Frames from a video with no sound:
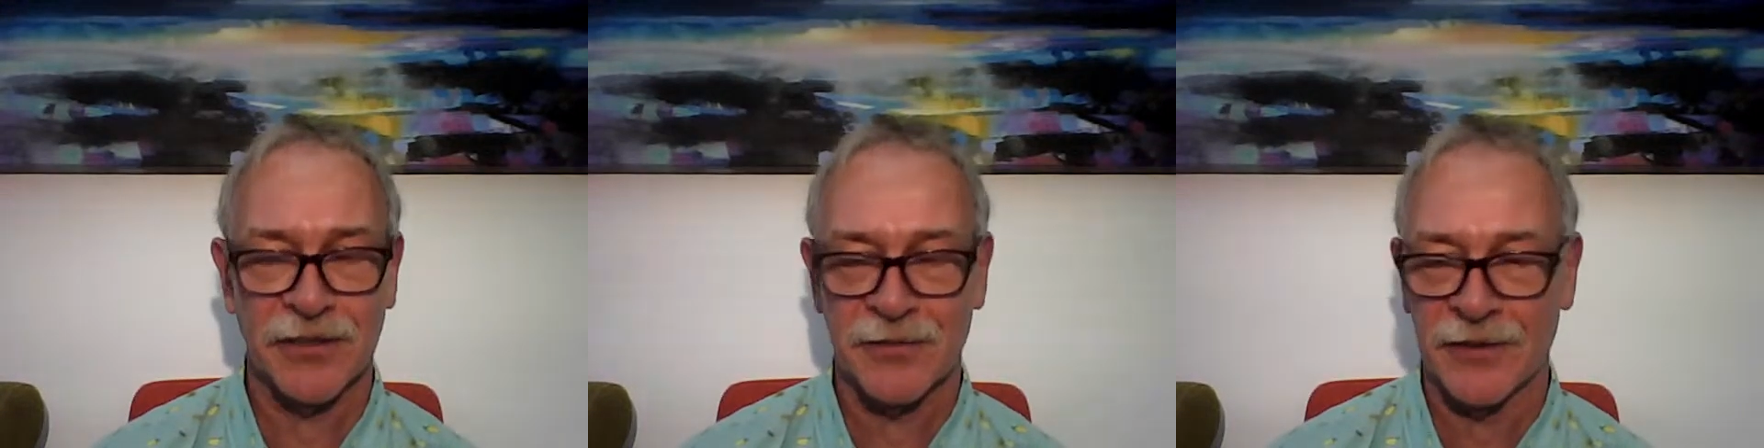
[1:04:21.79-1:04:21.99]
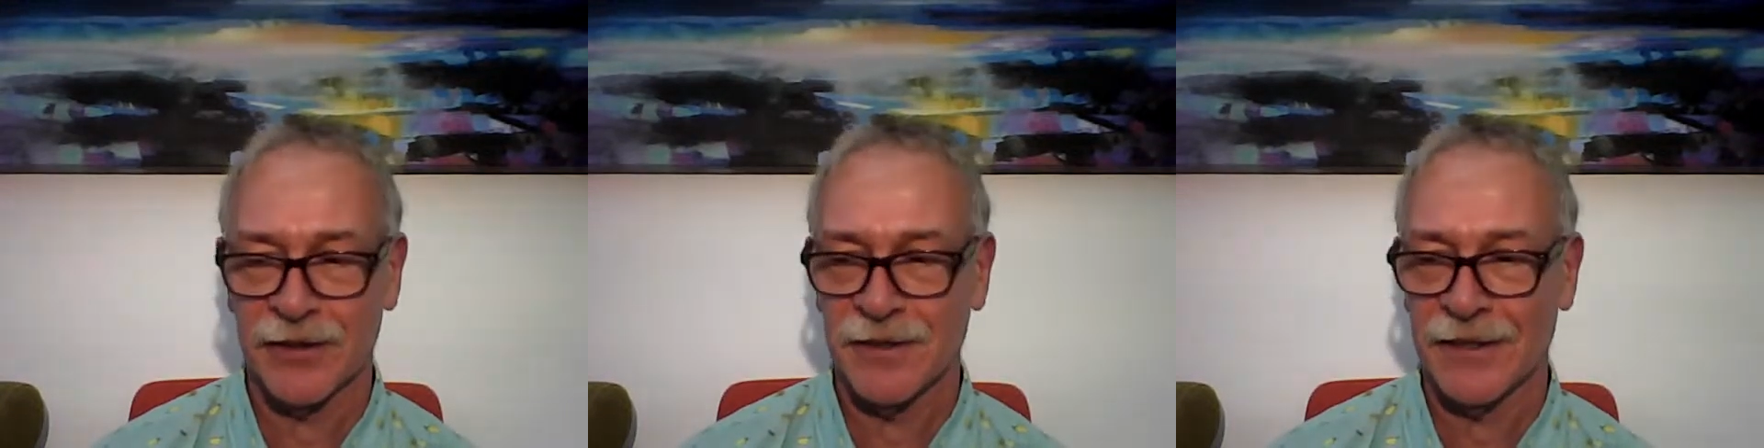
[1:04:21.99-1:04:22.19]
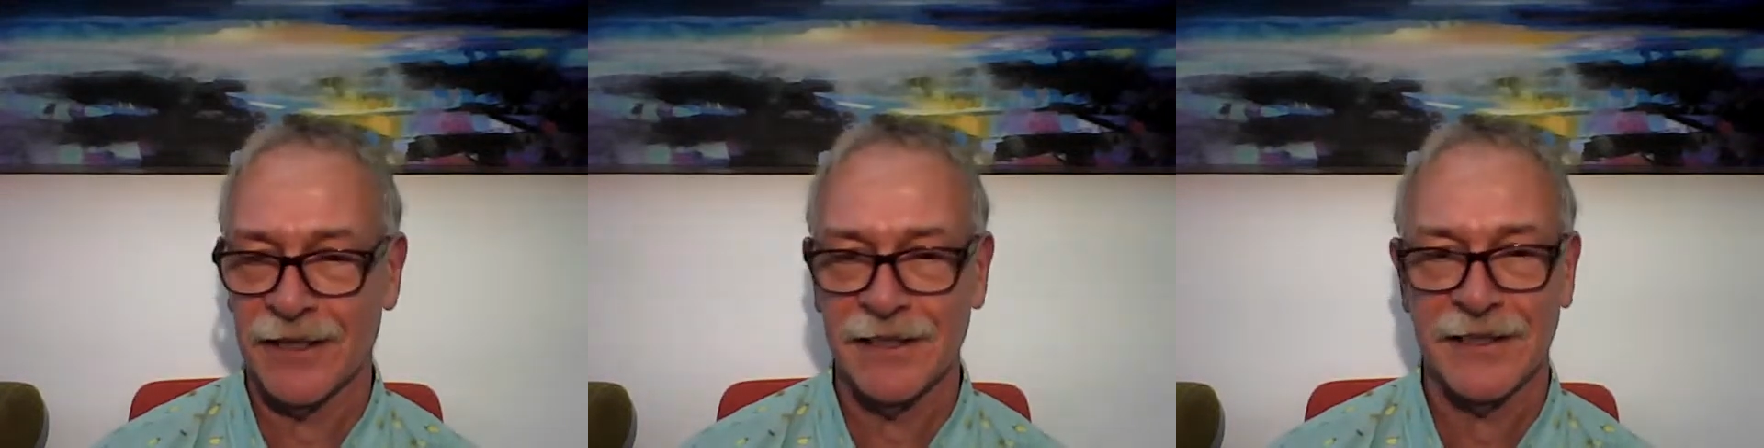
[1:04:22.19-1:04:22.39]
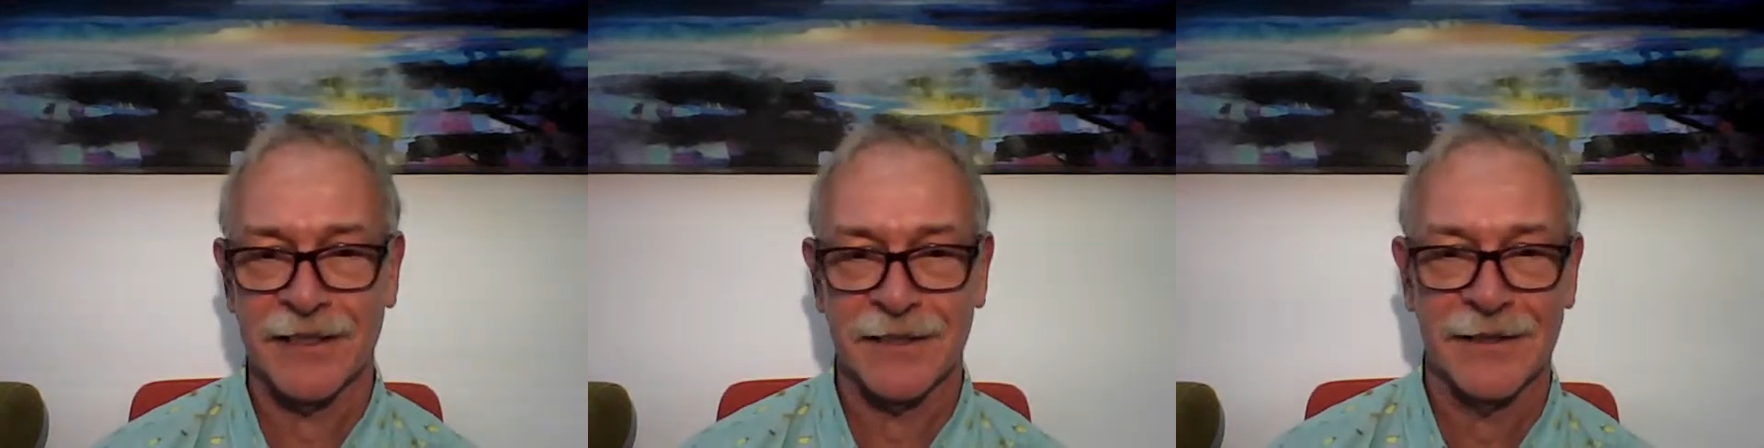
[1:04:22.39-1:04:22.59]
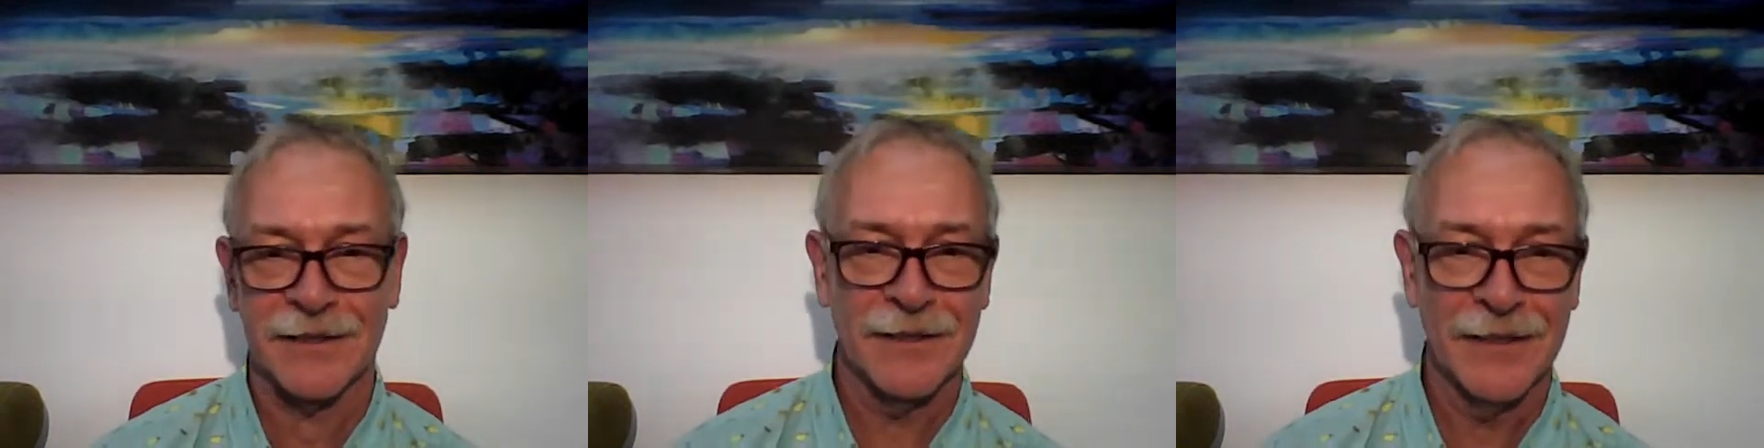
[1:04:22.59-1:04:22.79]
for at
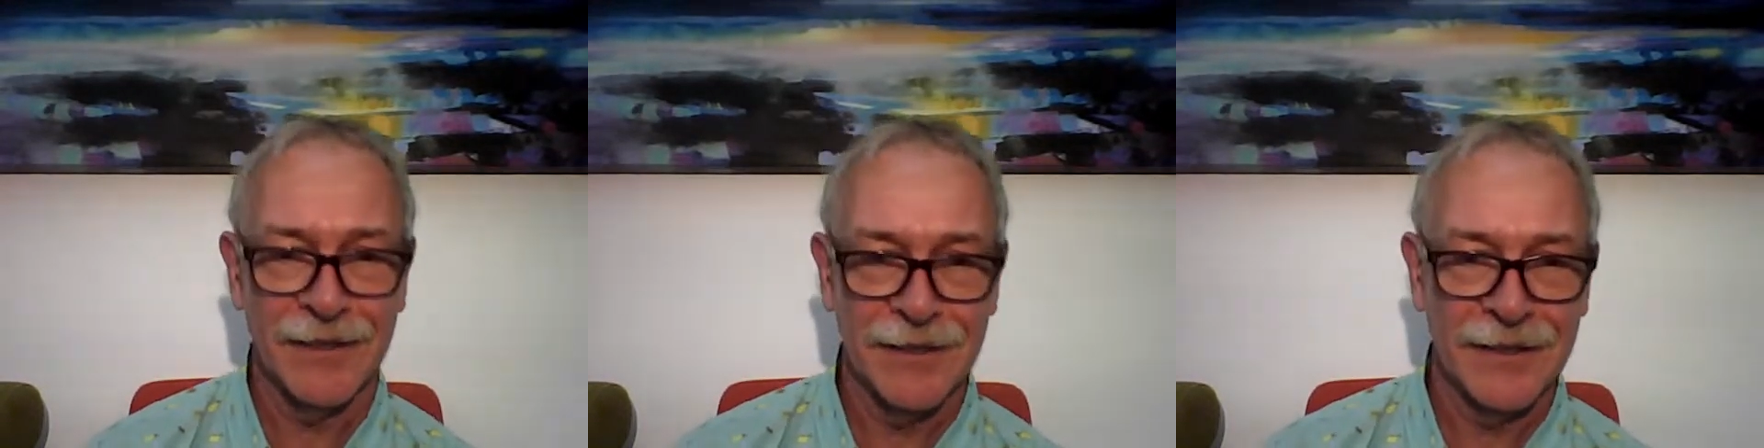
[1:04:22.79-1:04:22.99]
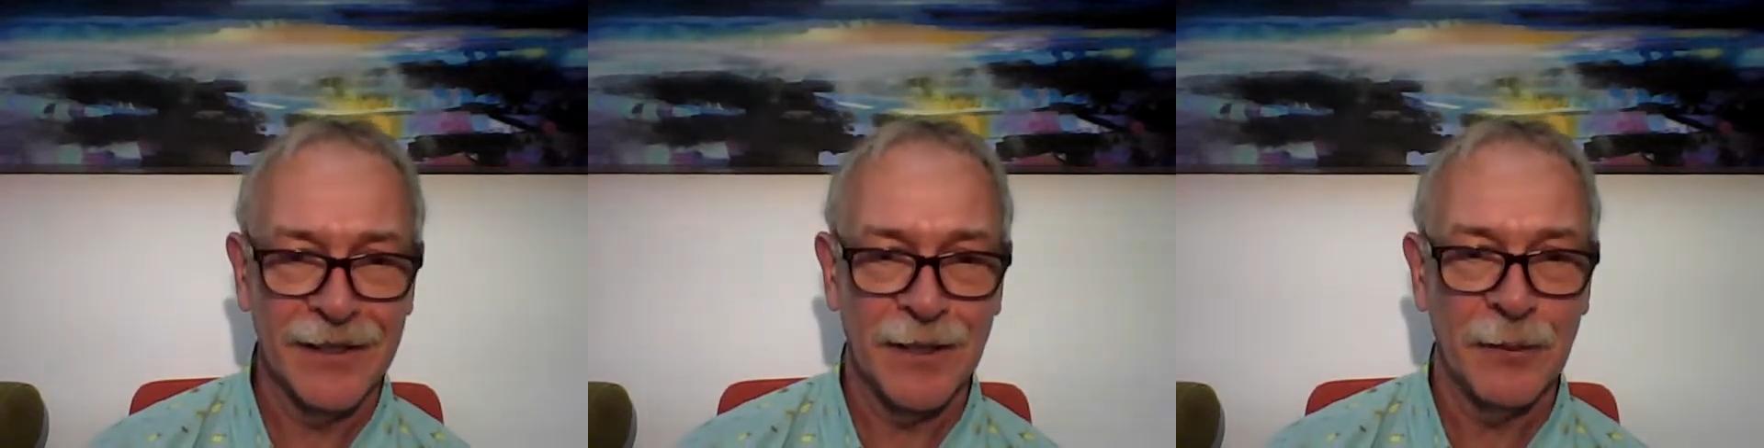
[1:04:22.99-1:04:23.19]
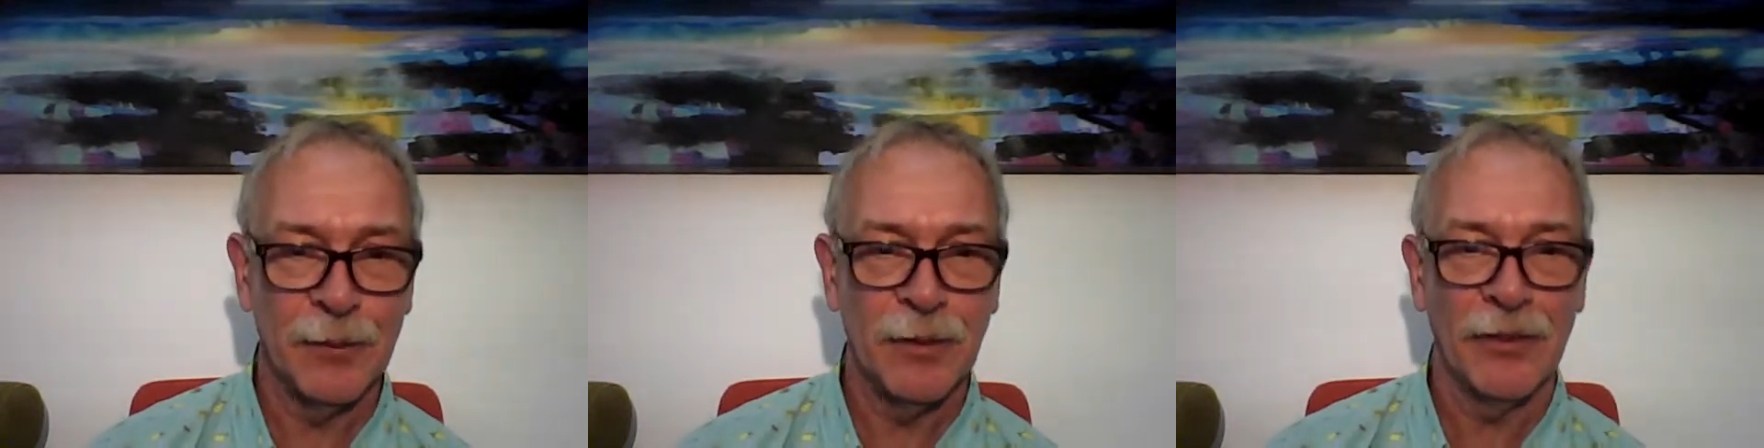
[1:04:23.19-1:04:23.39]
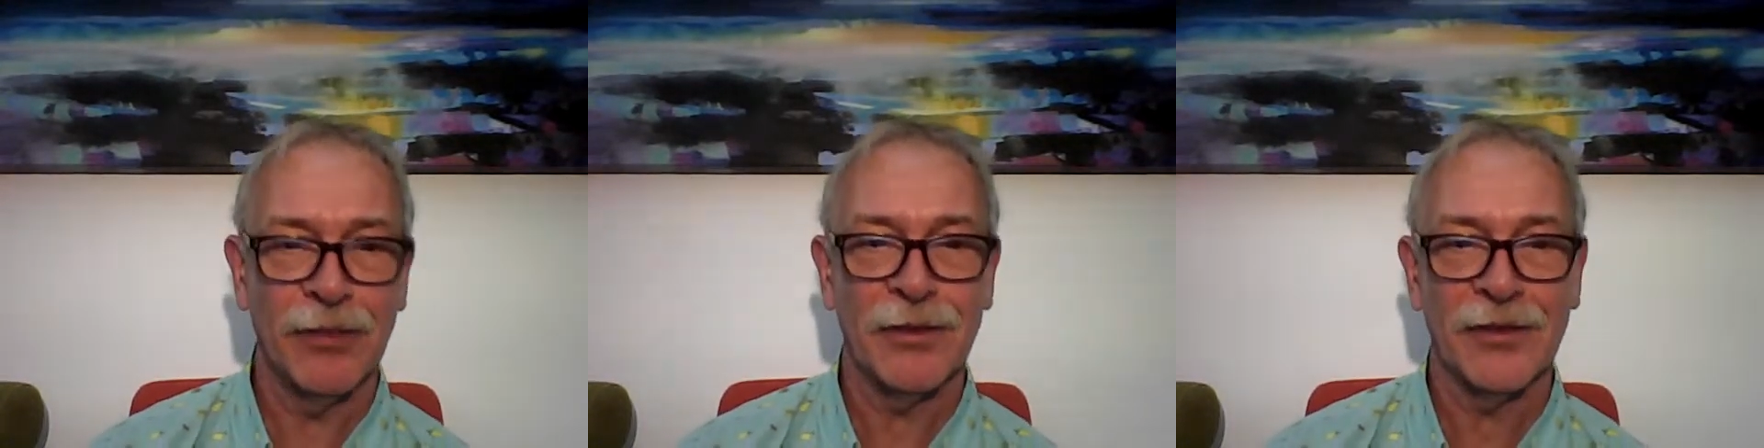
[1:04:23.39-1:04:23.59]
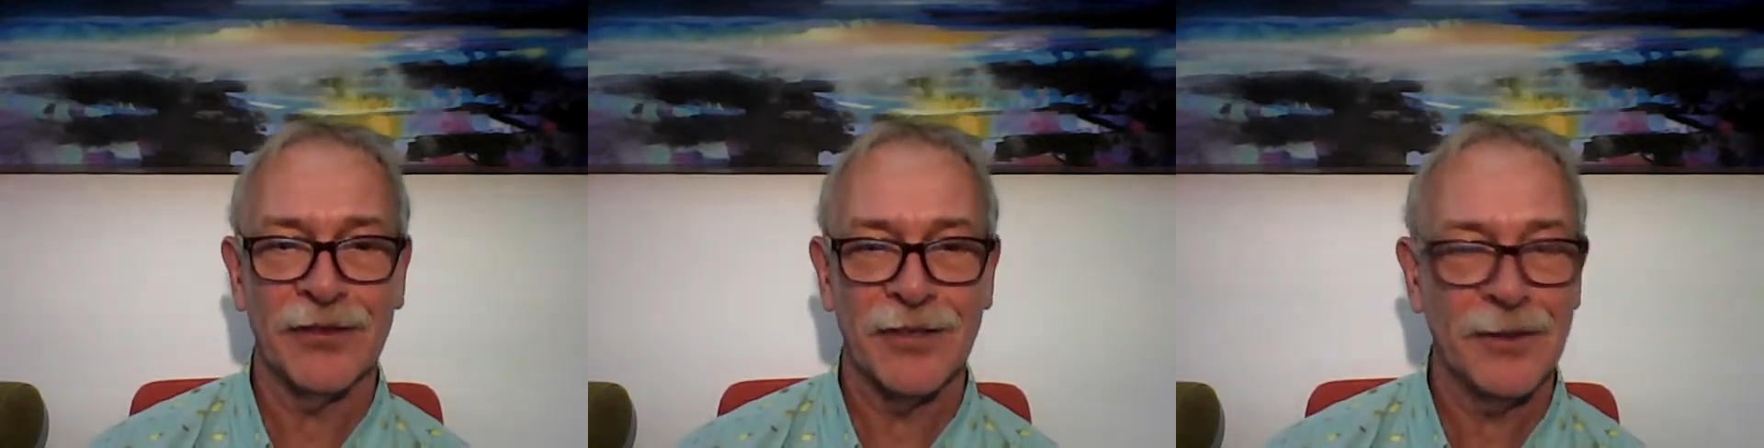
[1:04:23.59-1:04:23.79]
least a
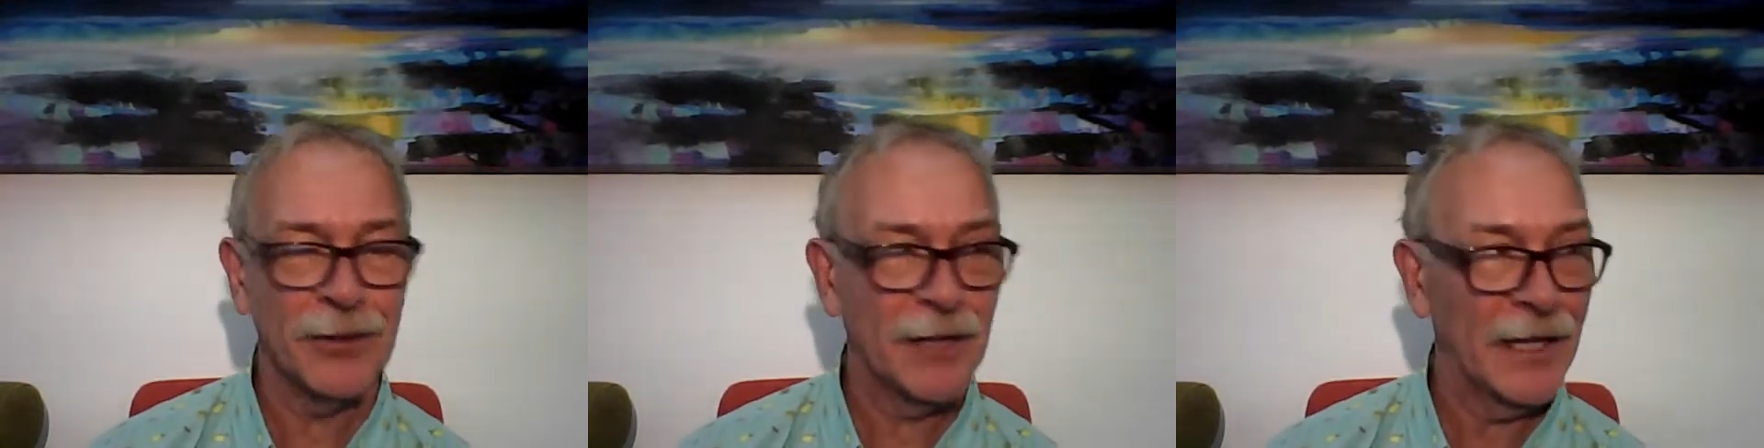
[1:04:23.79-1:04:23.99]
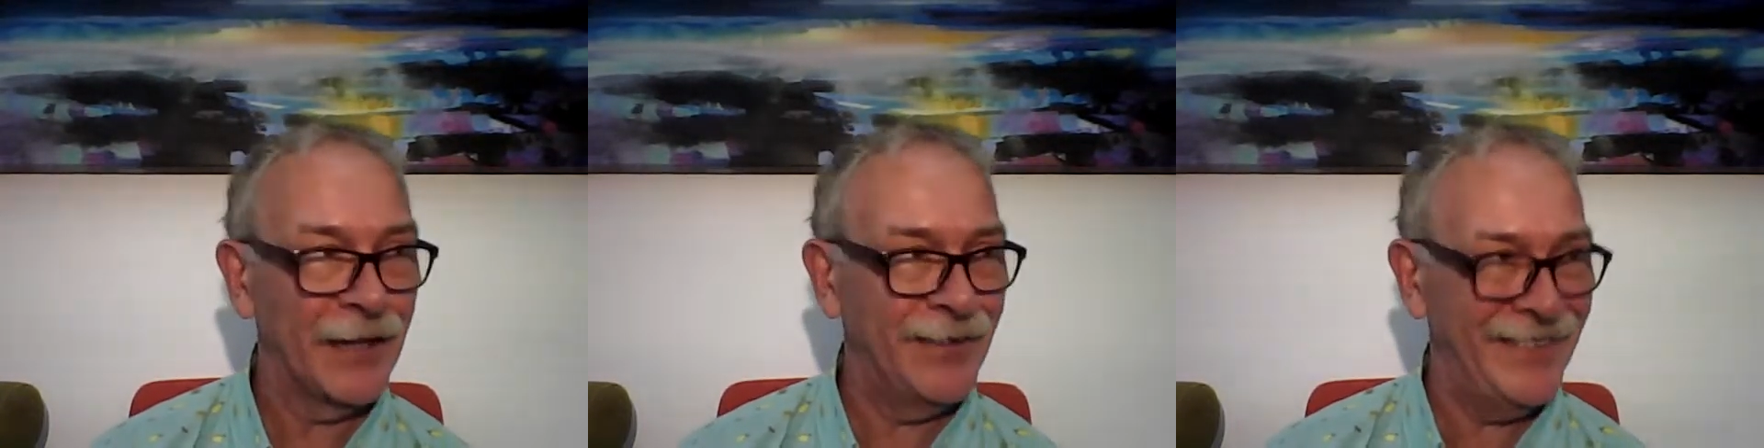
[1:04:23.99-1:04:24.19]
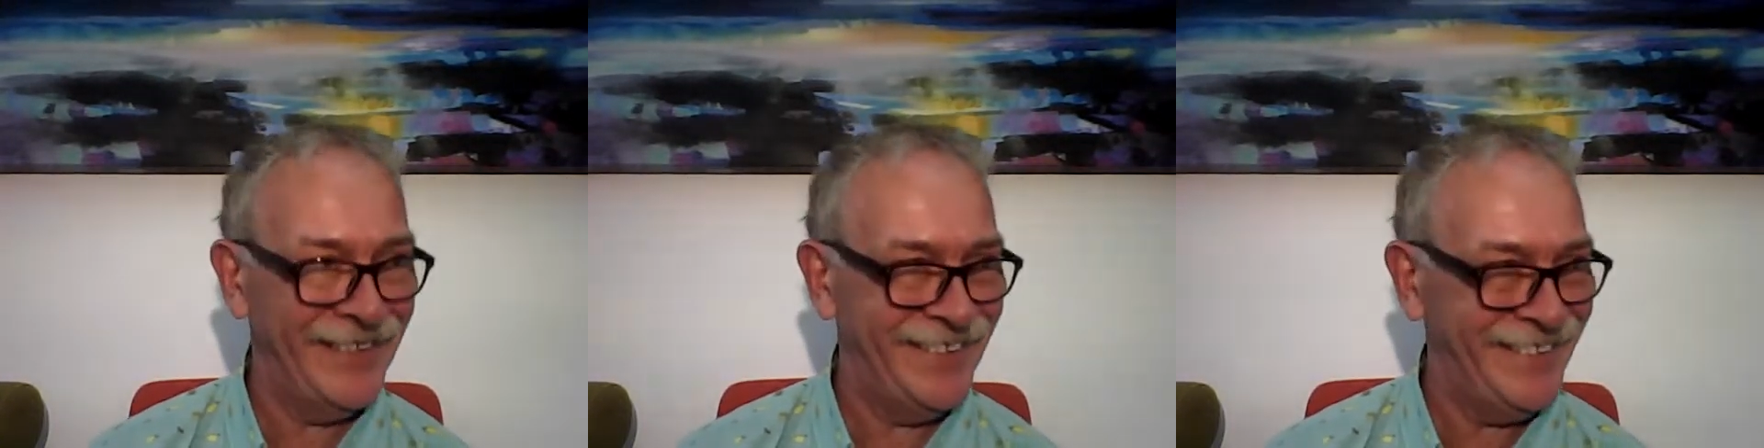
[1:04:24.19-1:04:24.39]
month or 2 now.